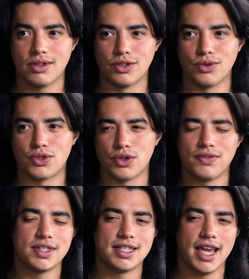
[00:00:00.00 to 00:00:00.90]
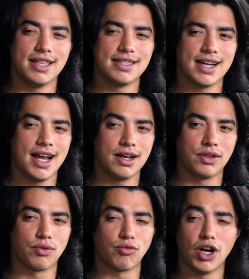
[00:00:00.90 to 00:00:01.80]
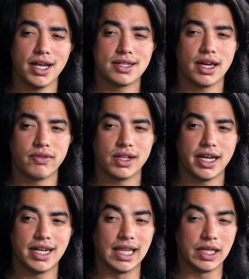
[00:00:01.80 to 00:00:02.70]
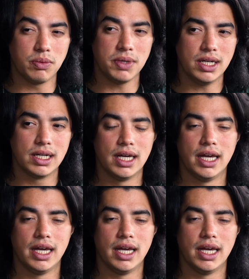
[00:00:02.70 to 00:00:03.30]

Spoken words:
you sort of tend to hug the right side of the lane a little bit,